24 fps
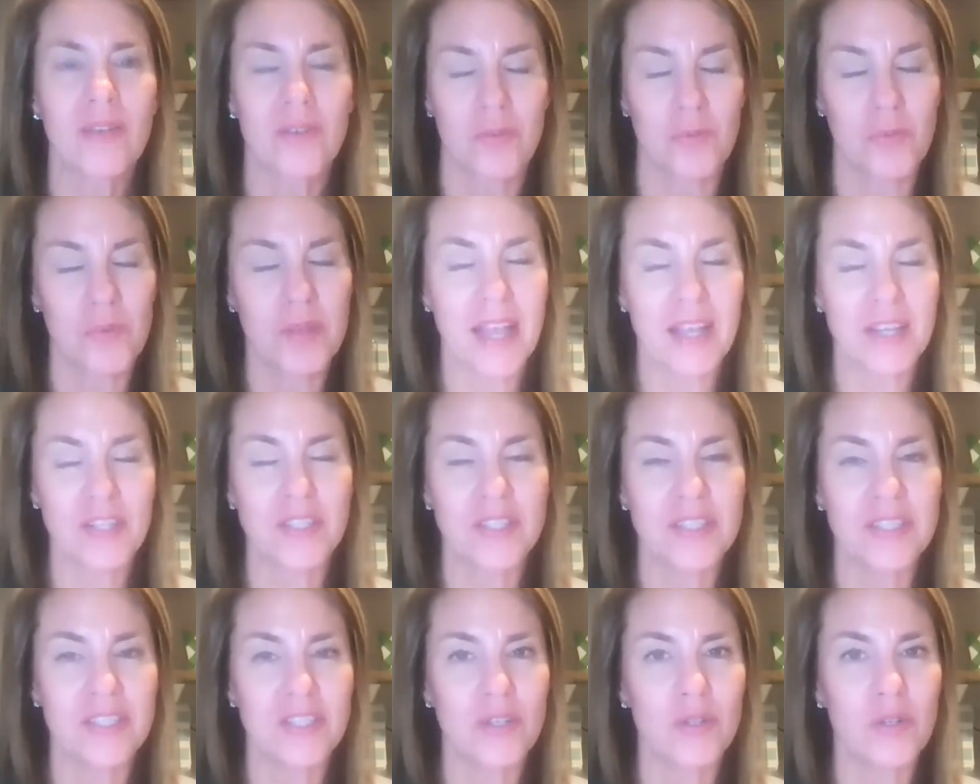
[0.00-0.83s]
we
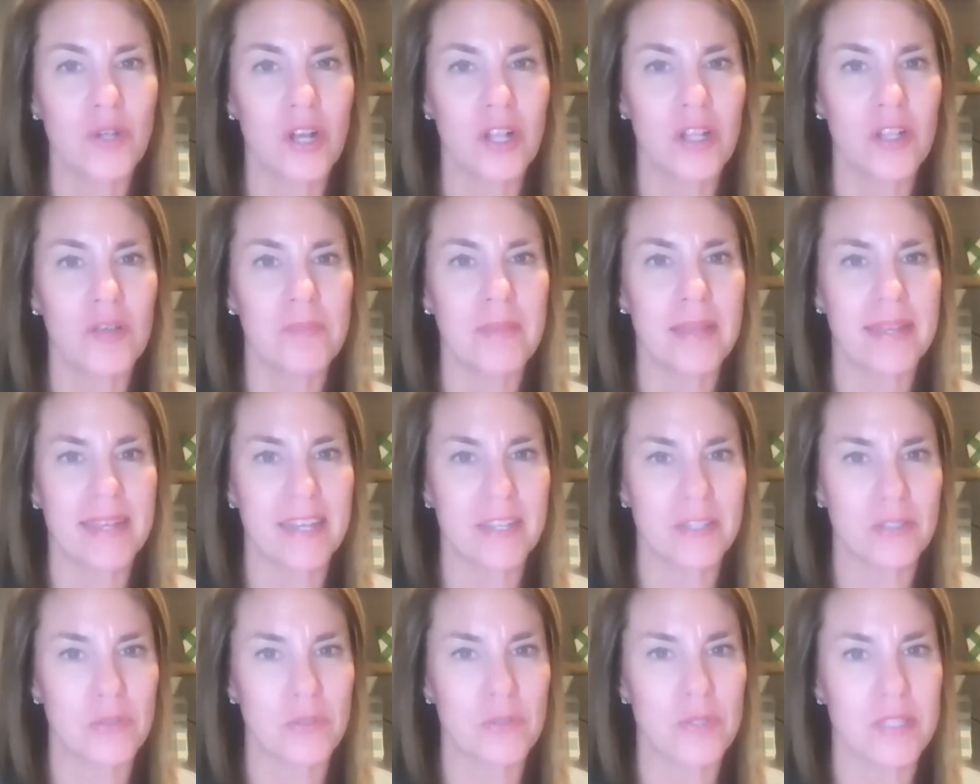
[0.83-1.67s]
actually still call it my
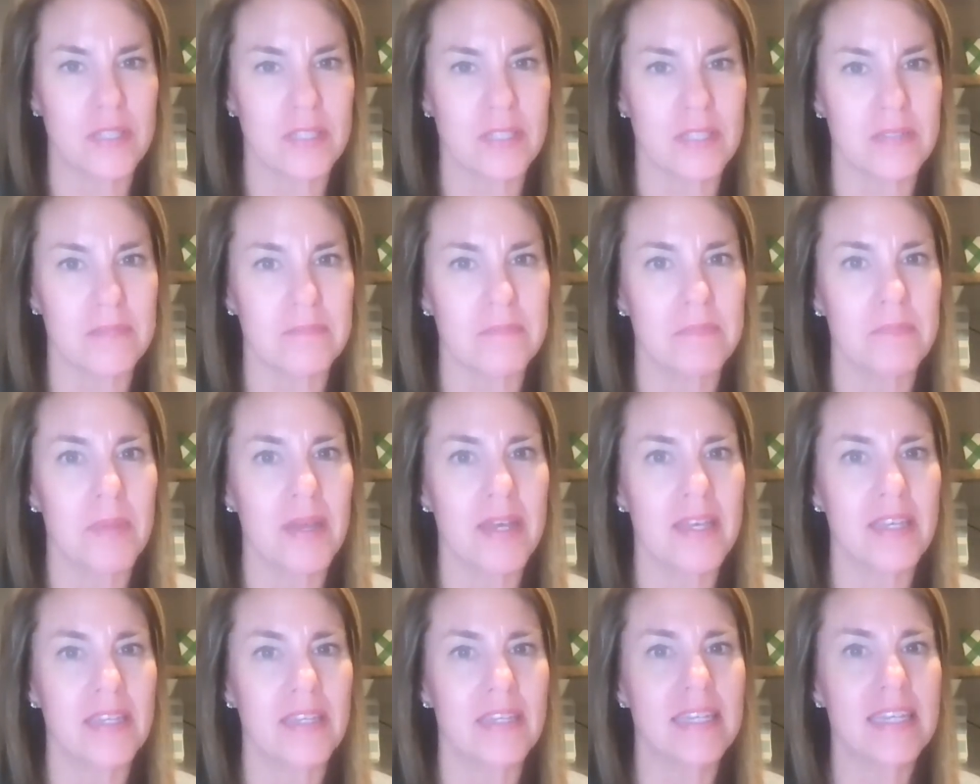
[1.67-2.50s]
exorcism
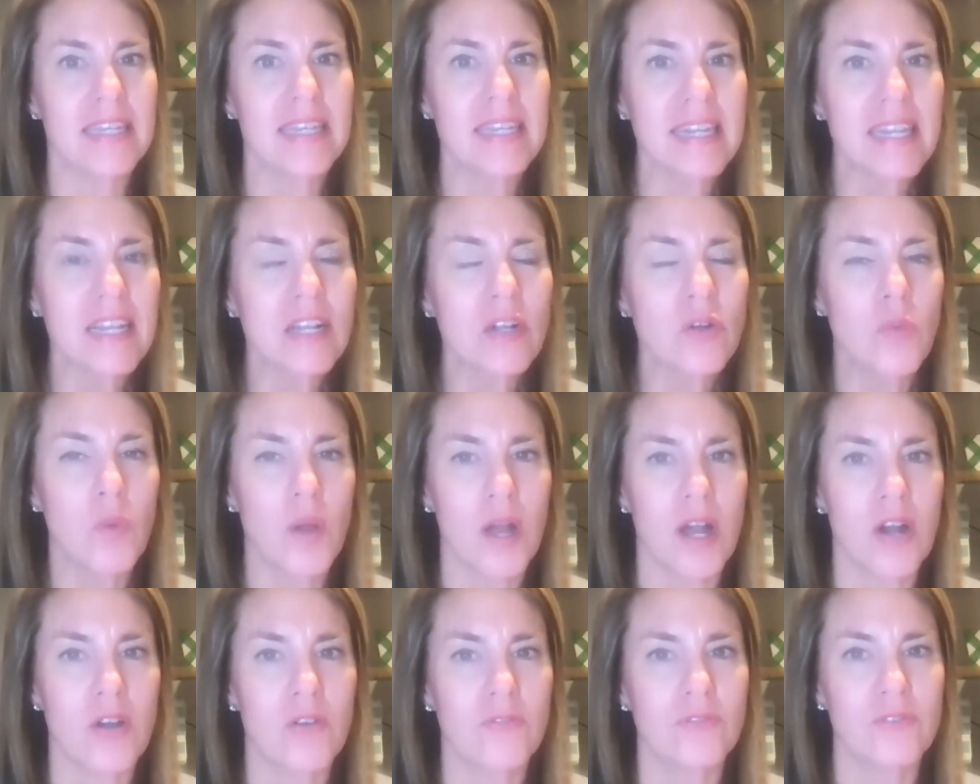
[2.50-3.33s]
by eating
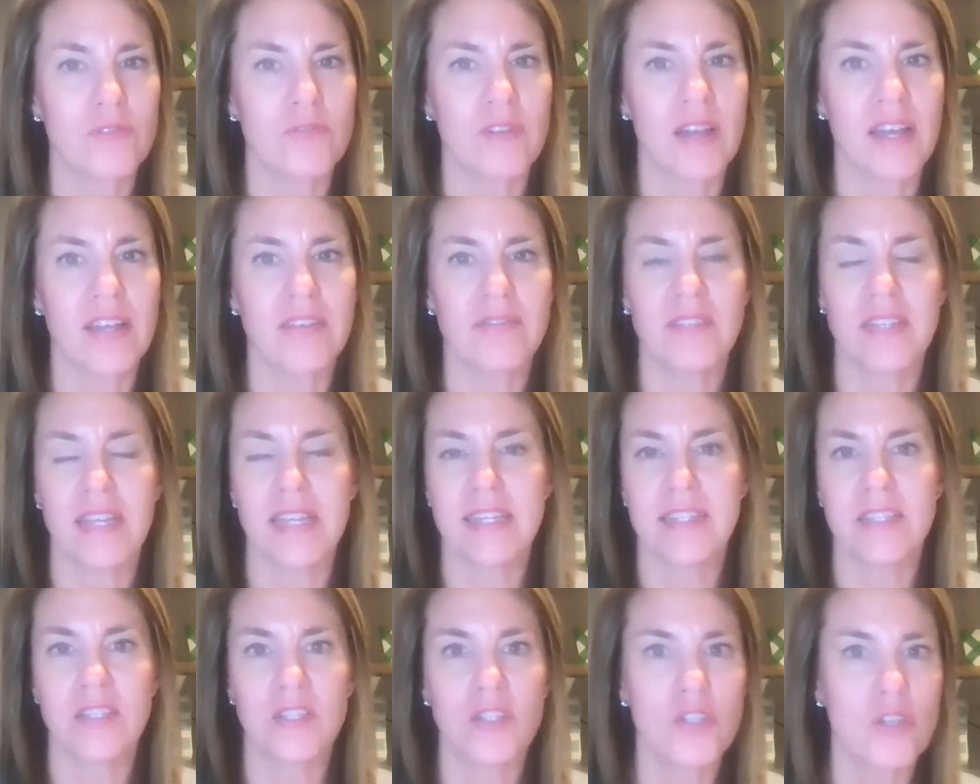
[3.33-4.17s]
well for five
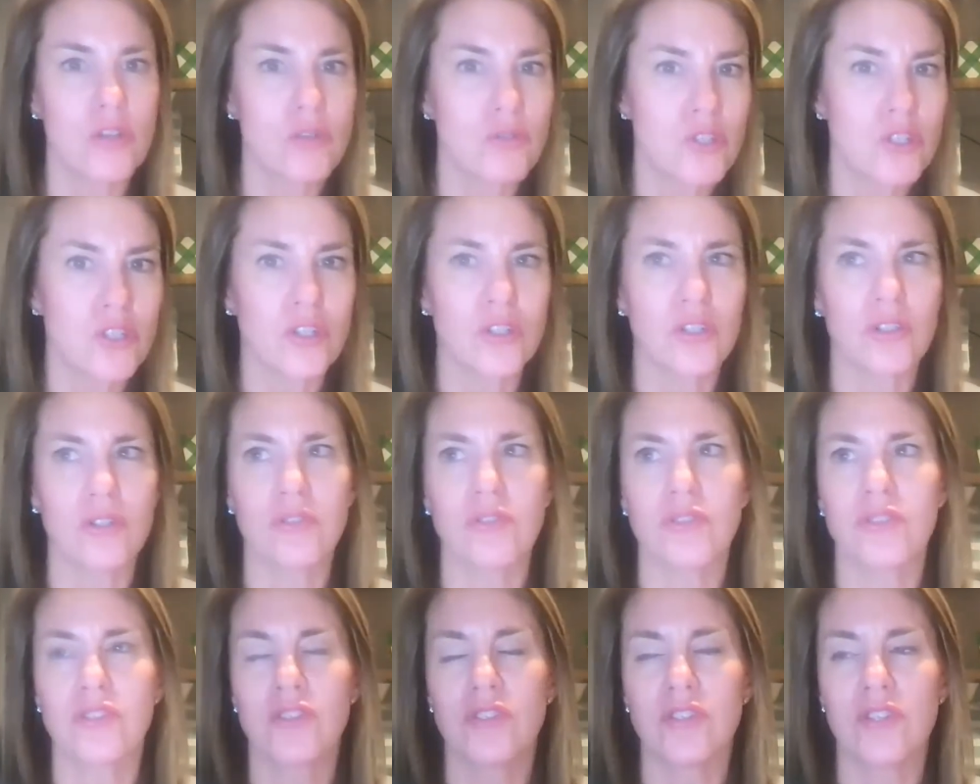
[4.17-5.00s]
days no
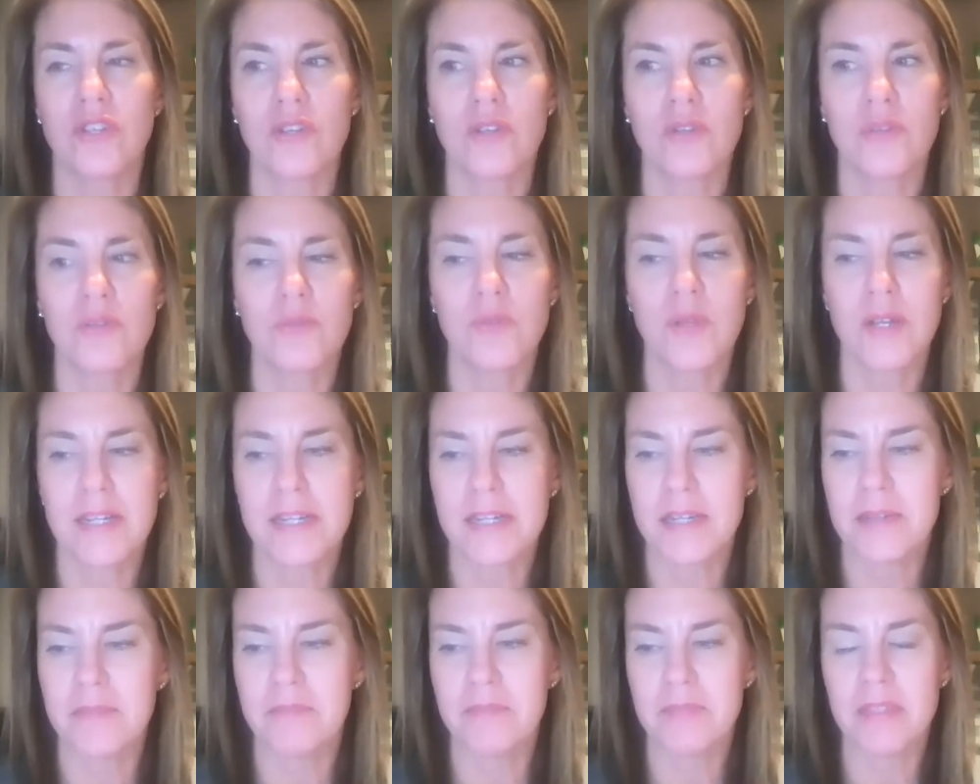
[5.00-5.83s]
sugars no
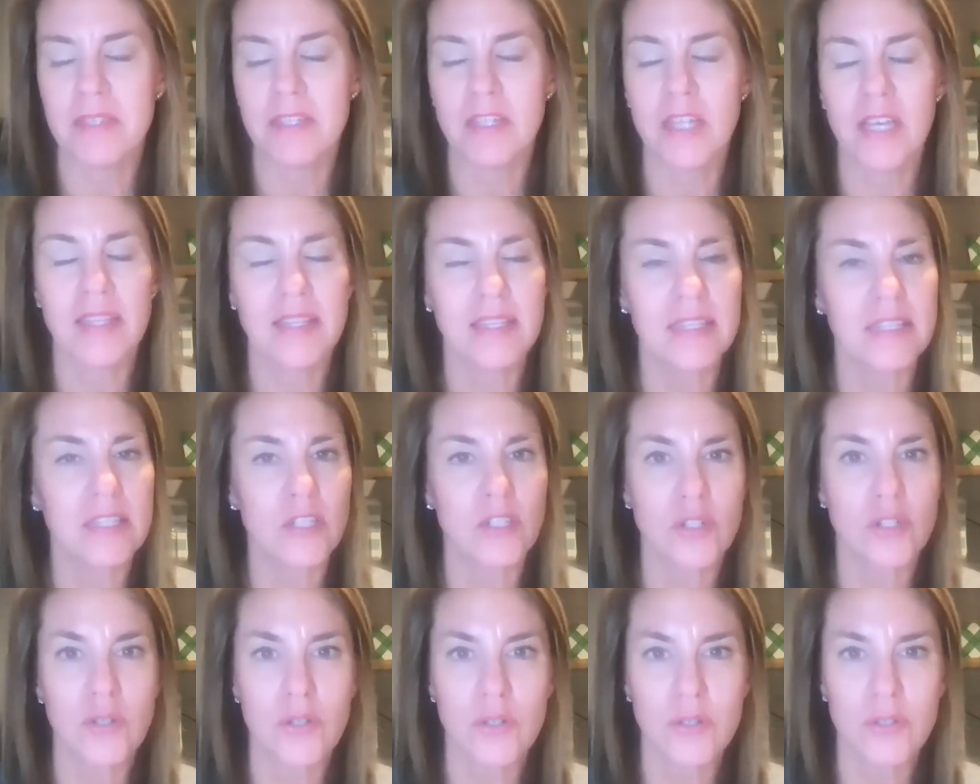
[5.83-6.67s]
um, nothing that
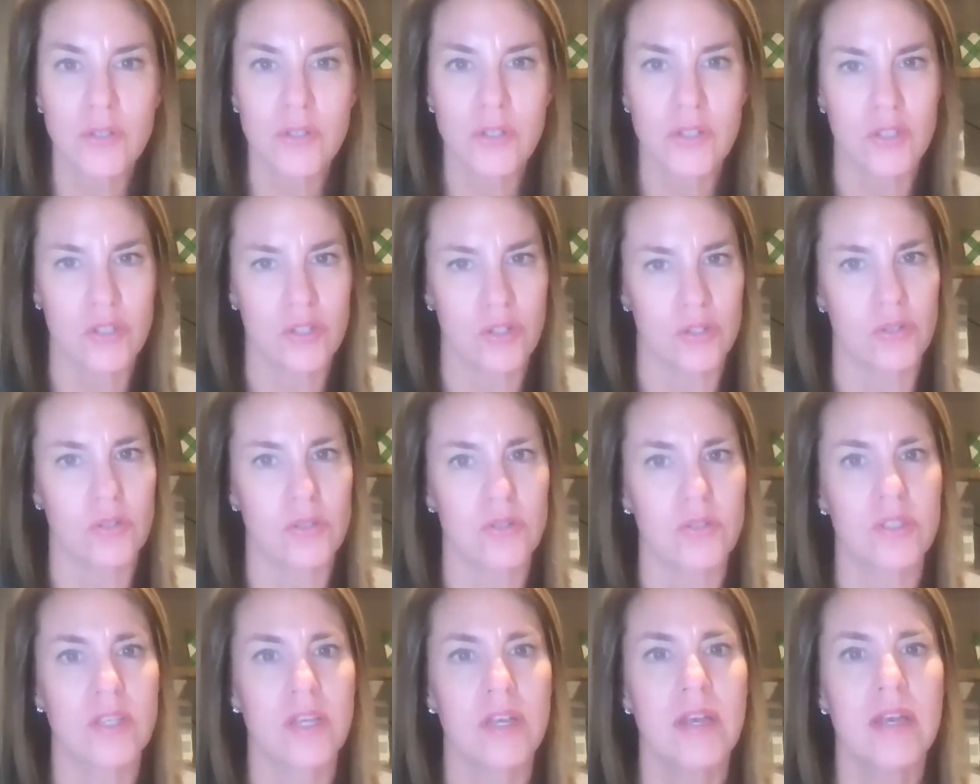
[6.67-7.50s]
turned
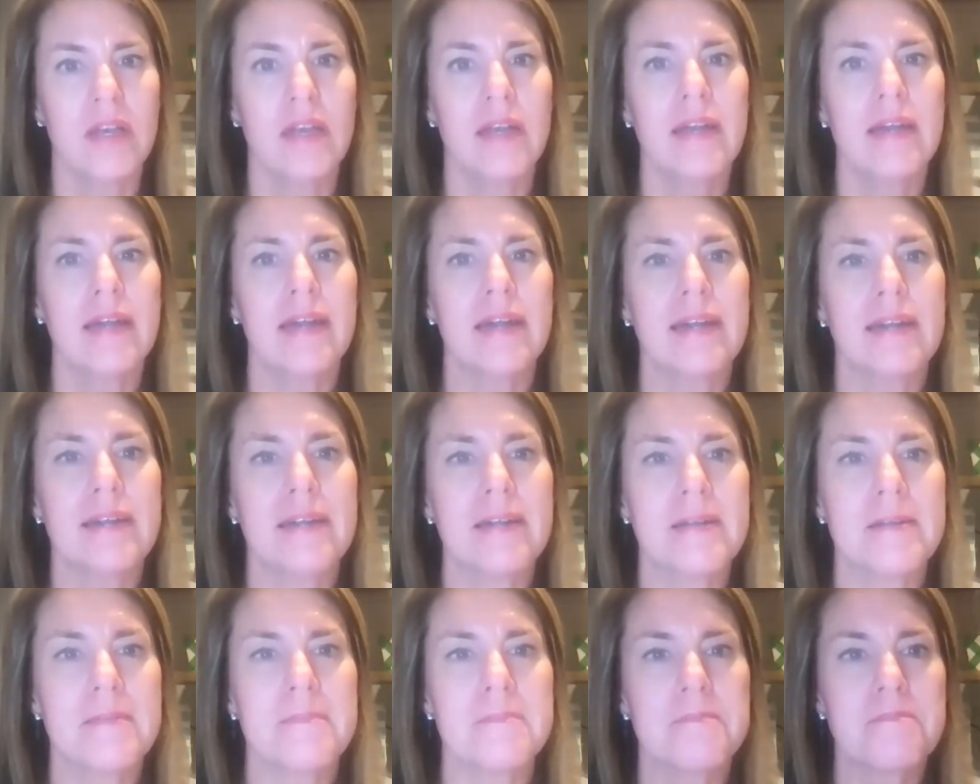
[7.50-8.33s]
sugars
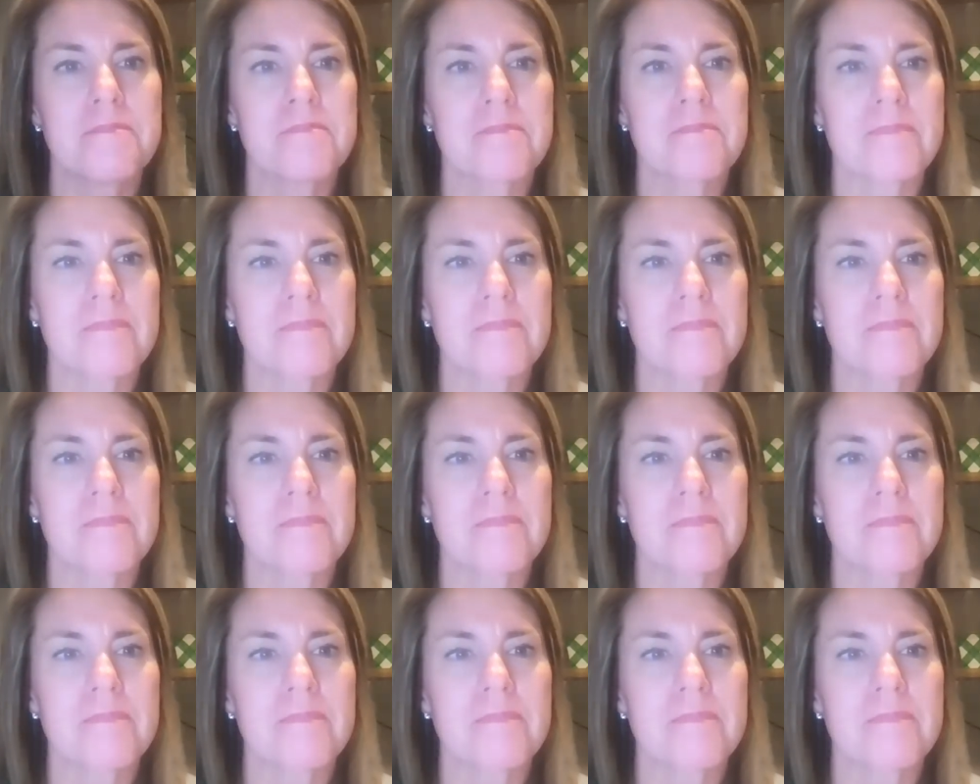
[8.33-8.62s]
um,